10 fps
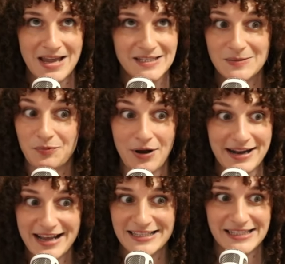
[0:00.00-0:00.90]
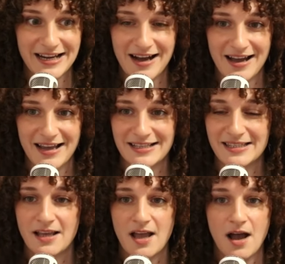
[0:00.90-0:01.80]
spreading
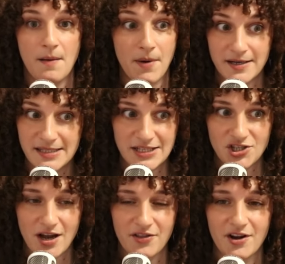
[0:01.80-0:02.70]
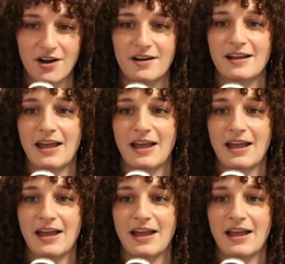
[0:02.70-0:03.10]
STIs amongst each other